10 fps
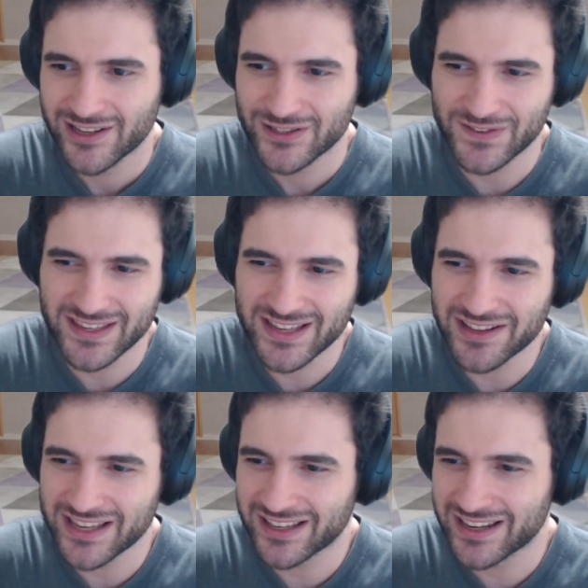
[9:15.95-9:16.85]
So this
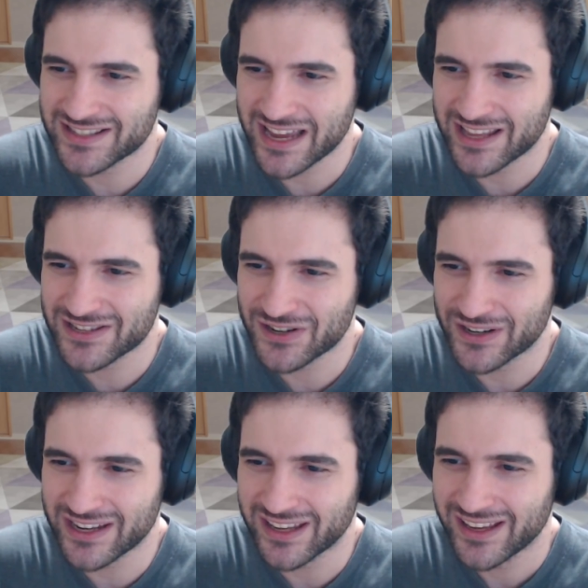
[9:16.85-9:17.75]
sounds like an exciting
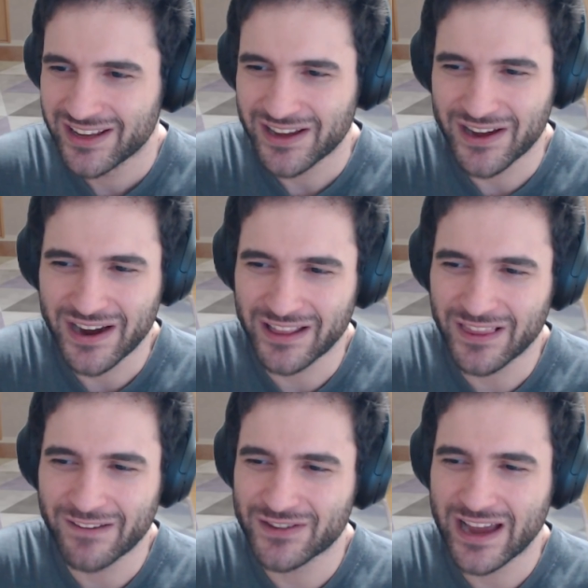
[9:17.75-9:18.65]
journey. I'd
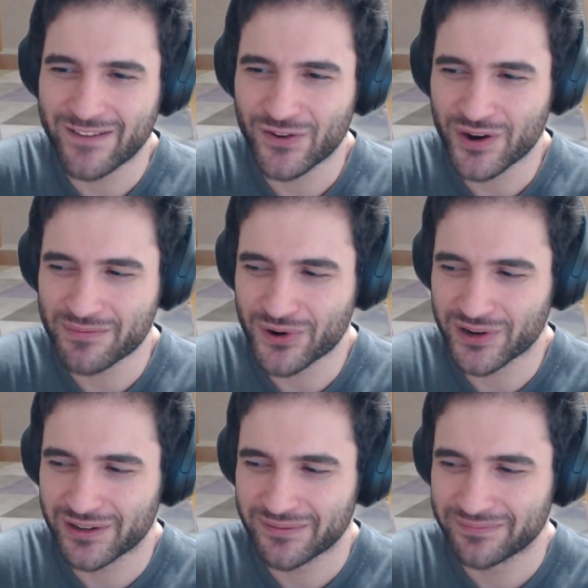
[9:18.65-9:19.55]
love to have you on board.